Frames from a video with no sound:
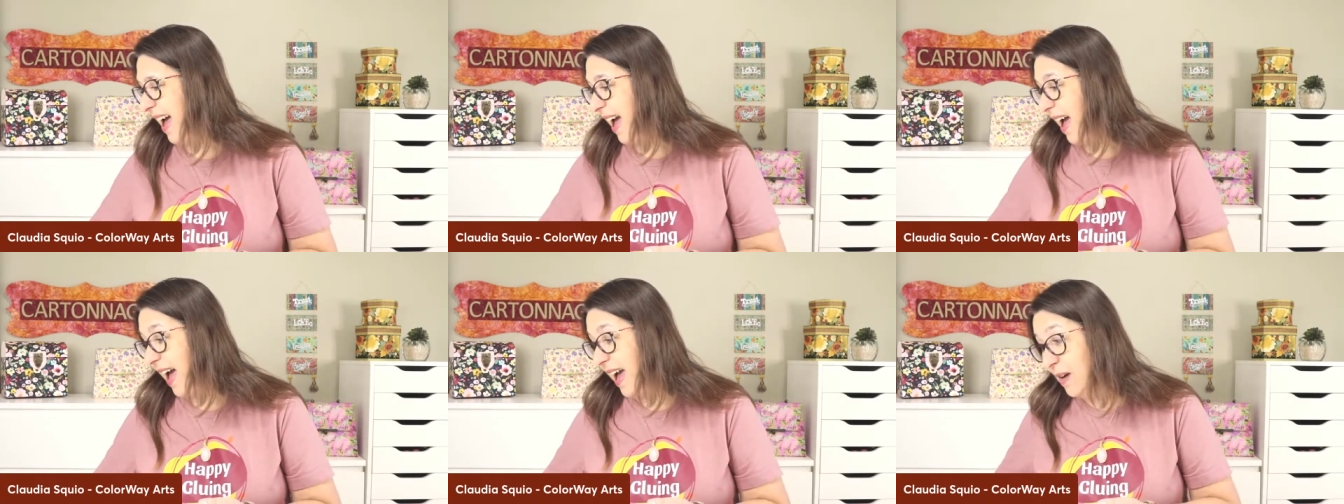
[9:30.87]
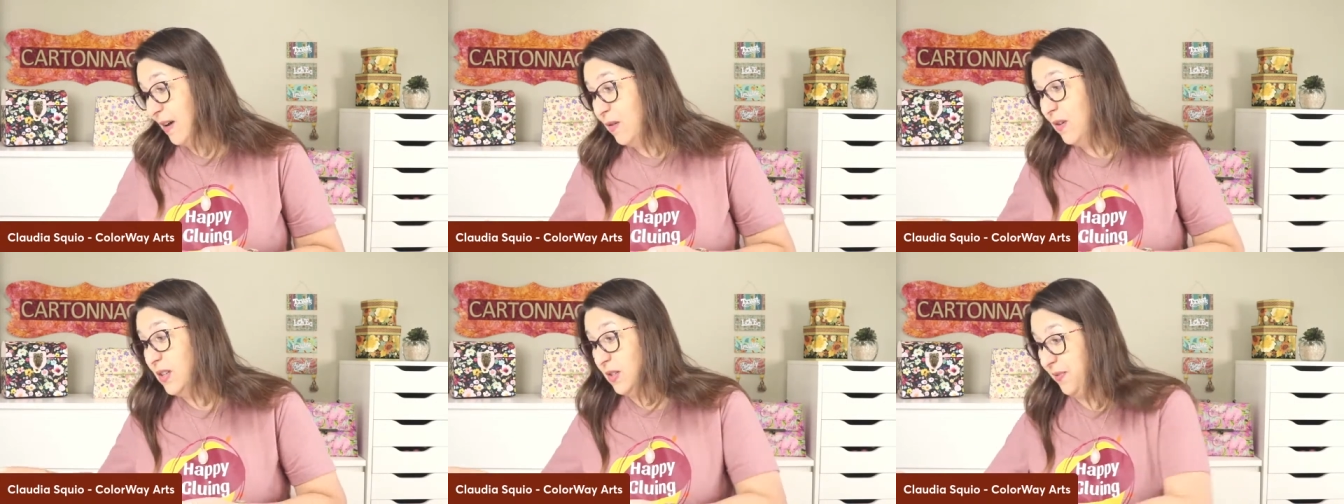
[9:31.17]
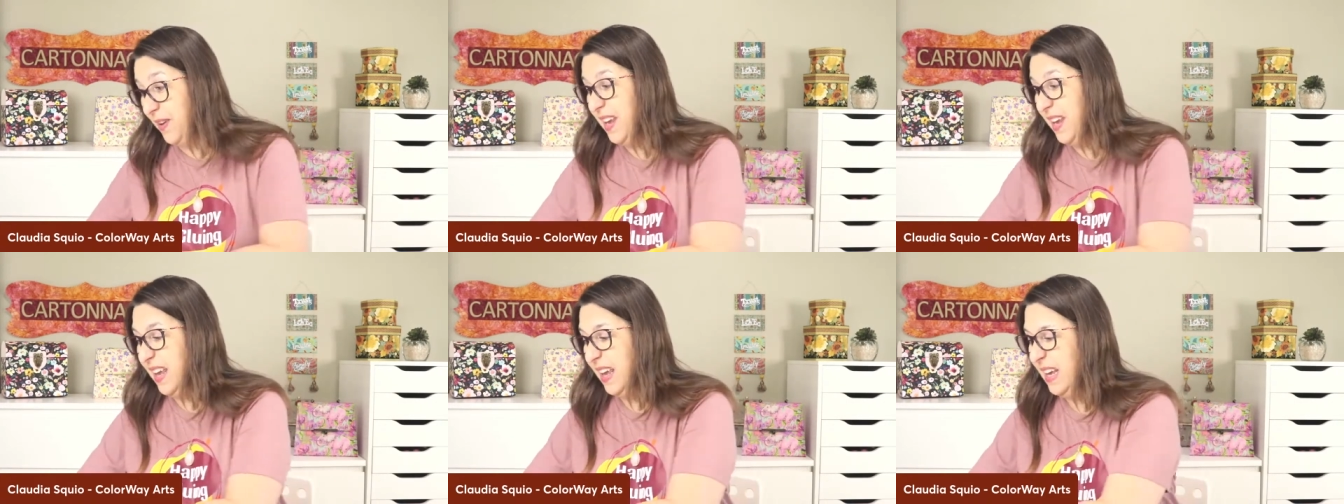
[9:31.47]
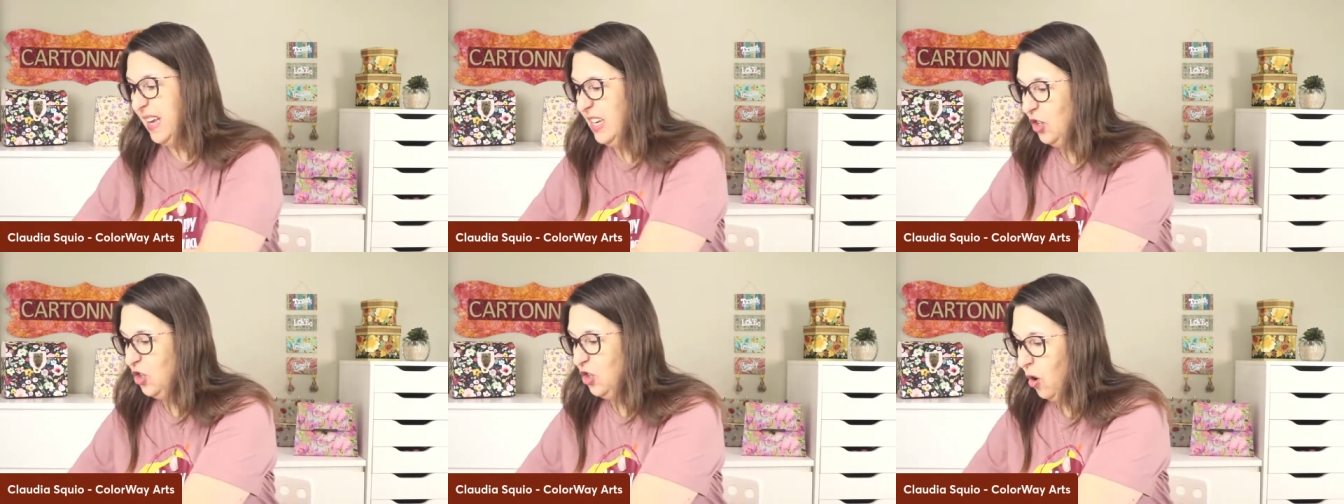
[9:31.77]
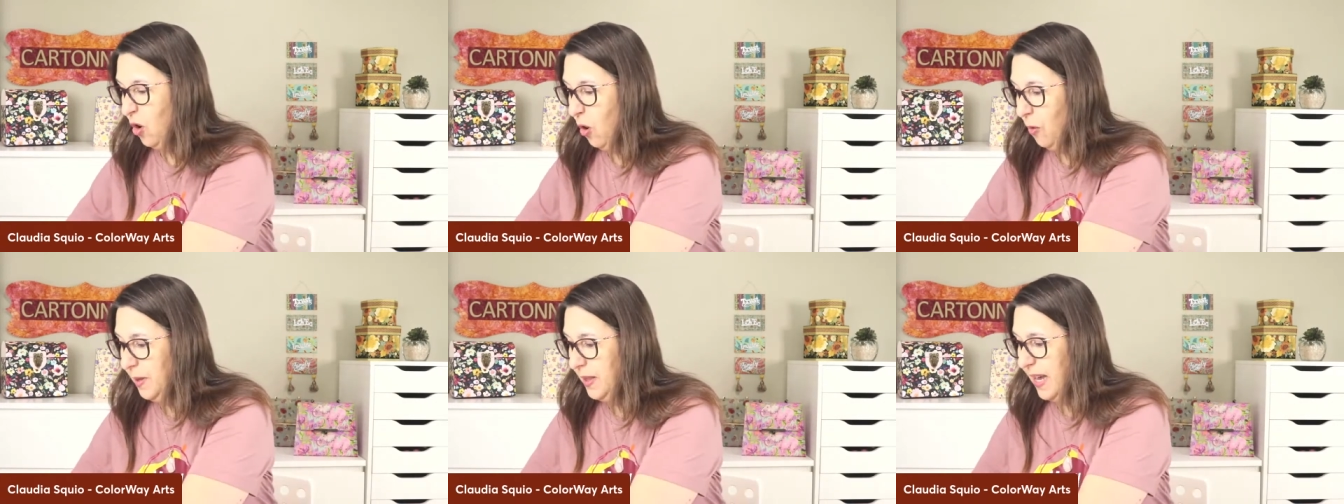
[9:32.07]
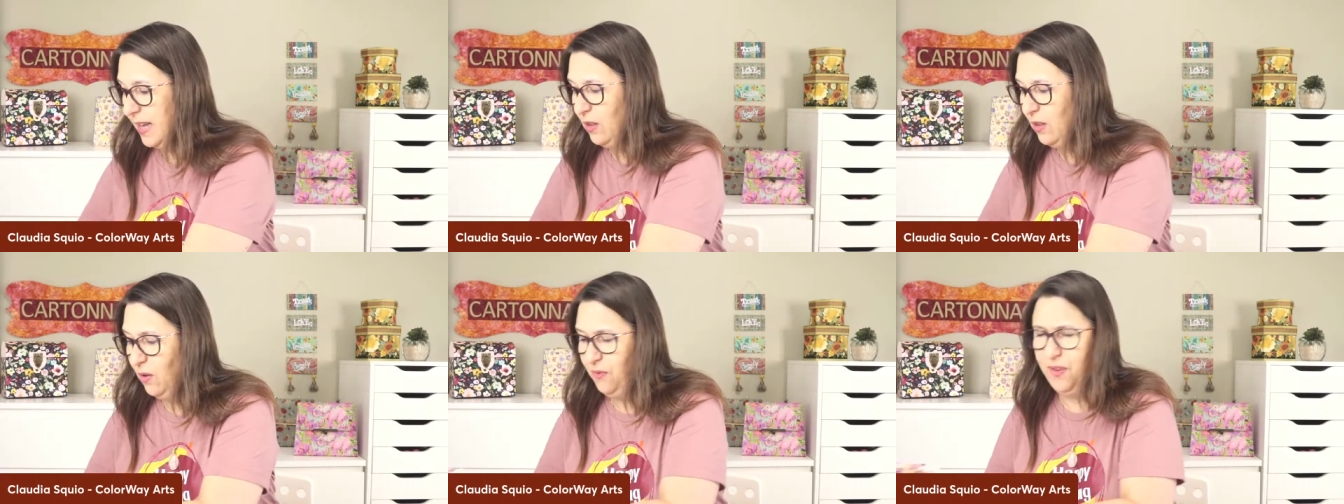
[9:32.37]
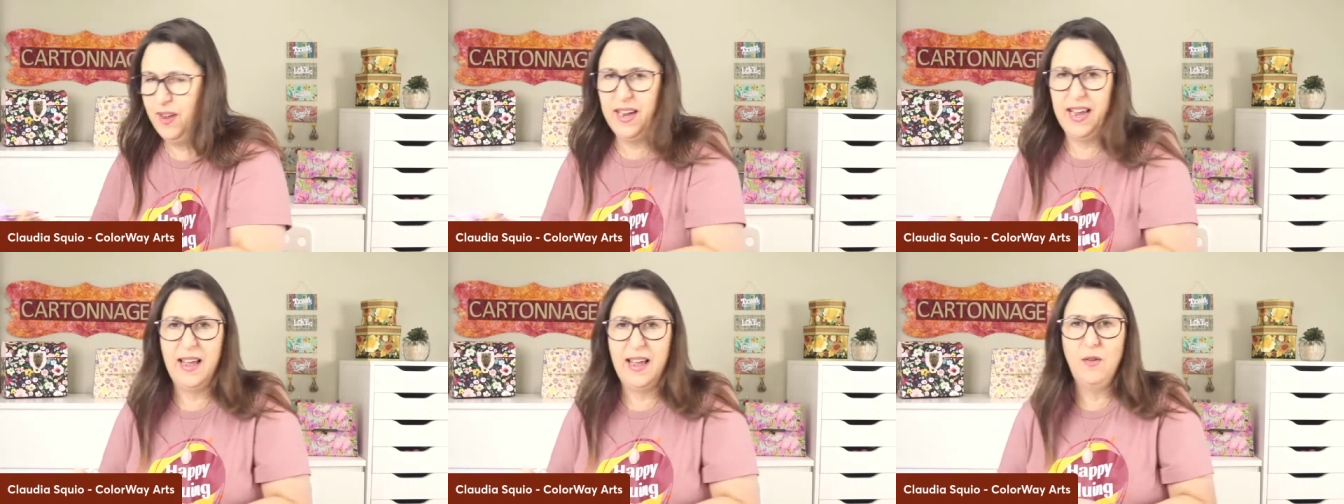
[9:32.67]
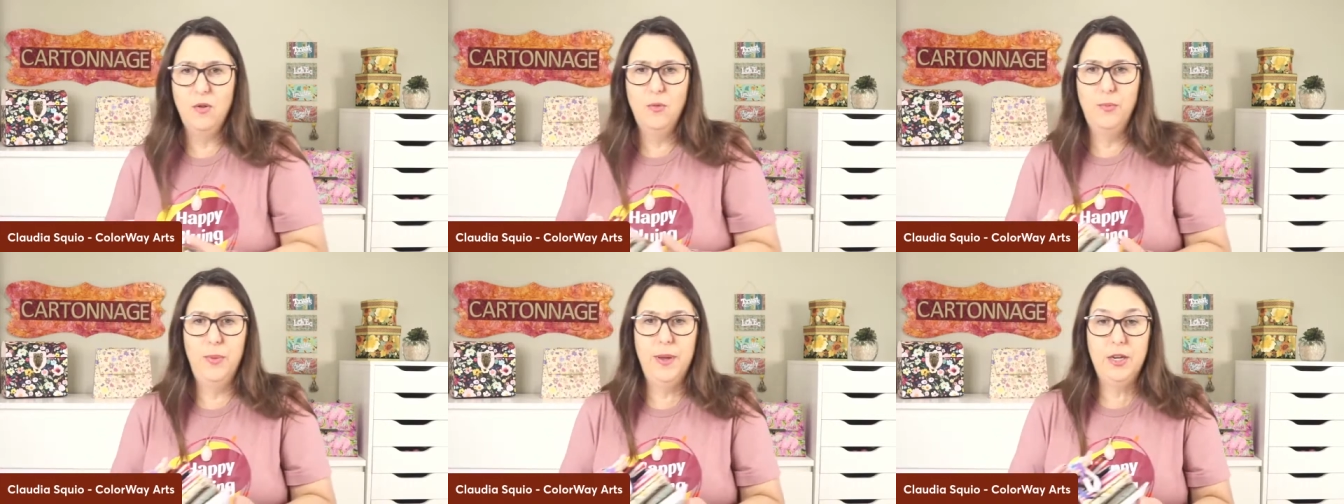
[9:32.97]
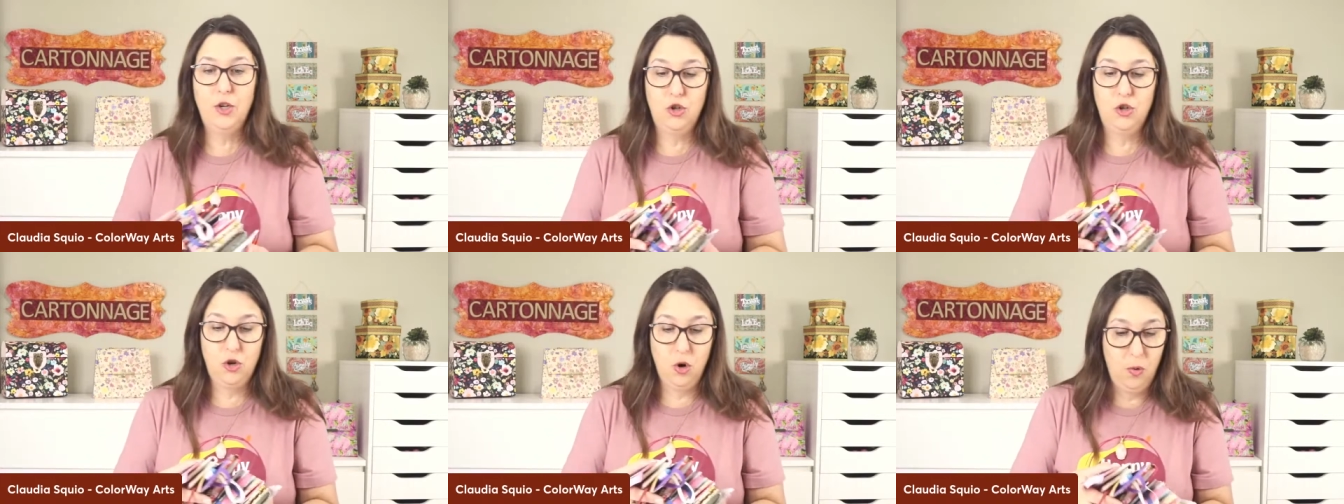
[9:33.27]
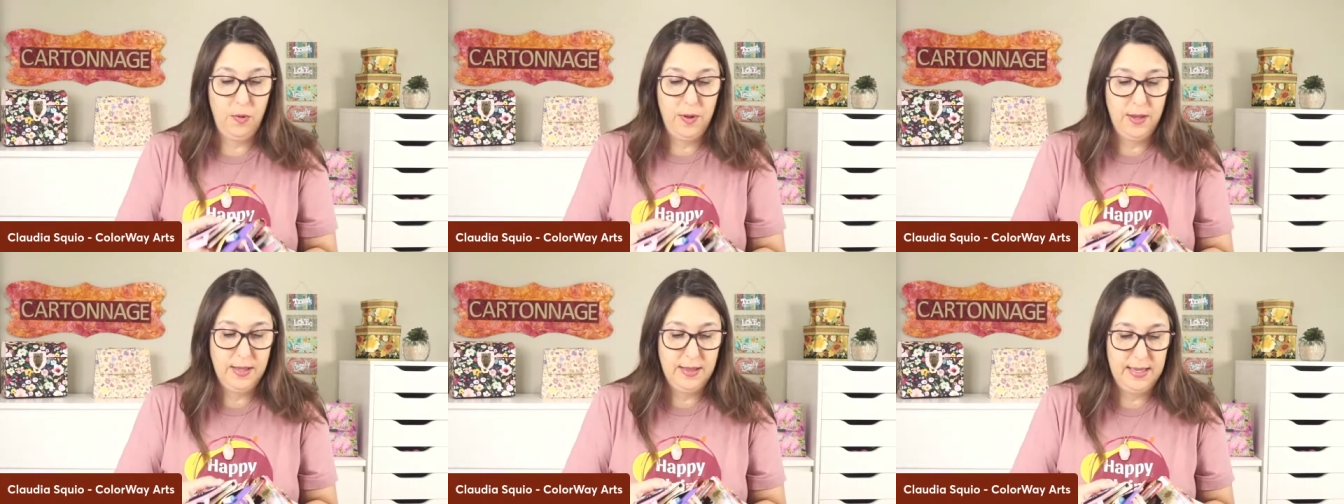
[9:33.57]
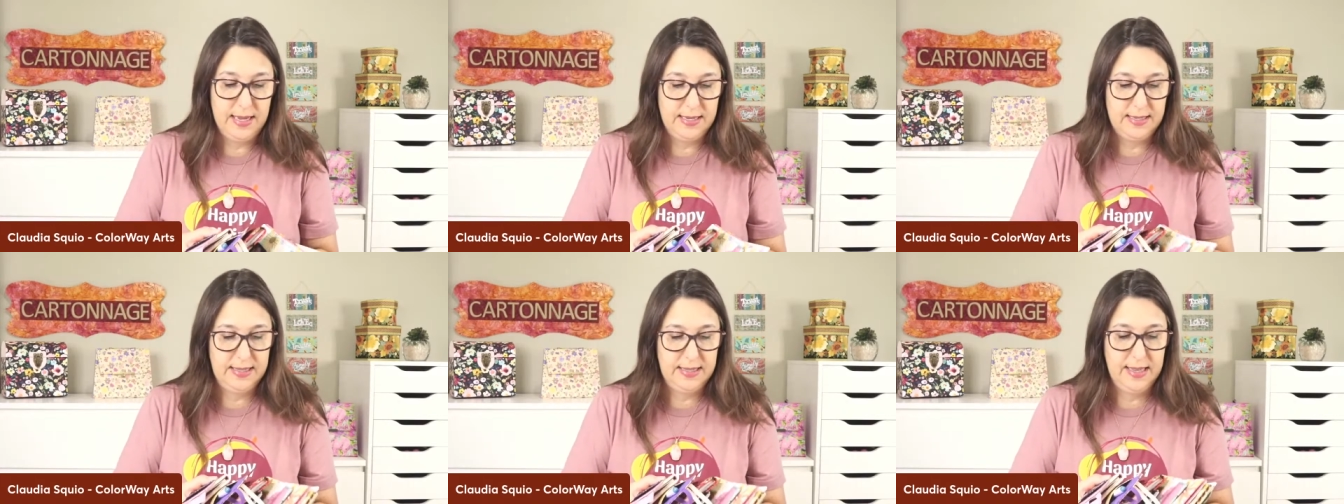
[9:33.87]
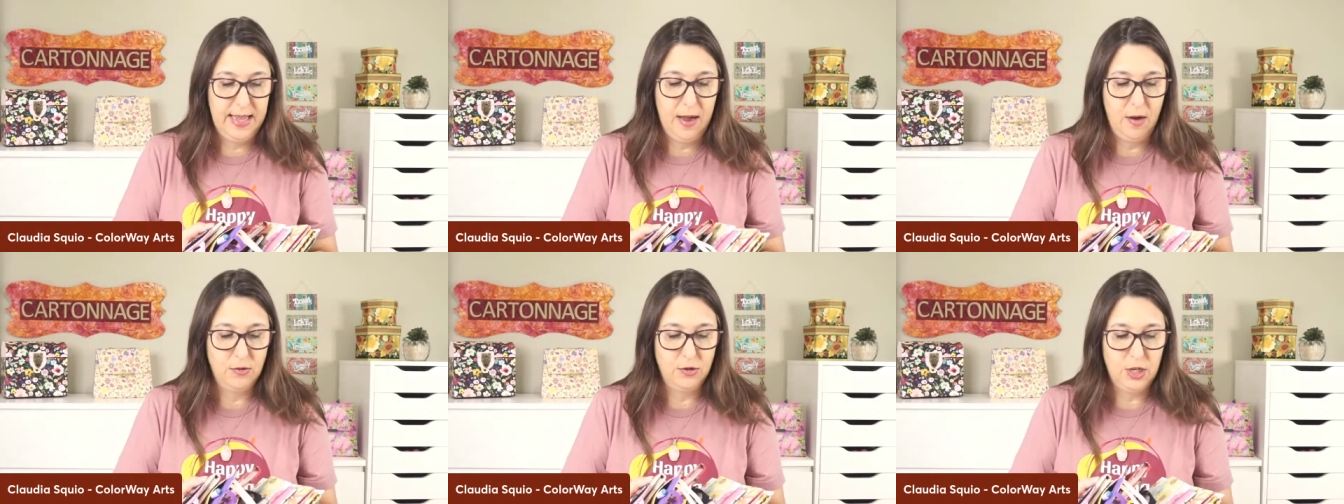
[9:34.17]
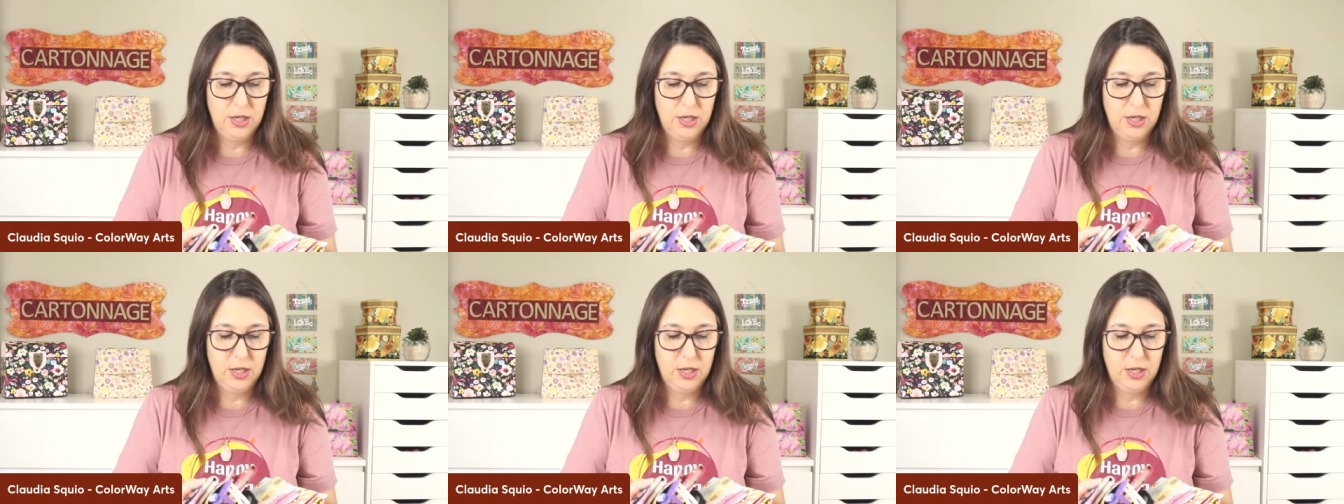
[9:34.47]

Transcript: I was thinking in show, but I don't think I will be showing this now,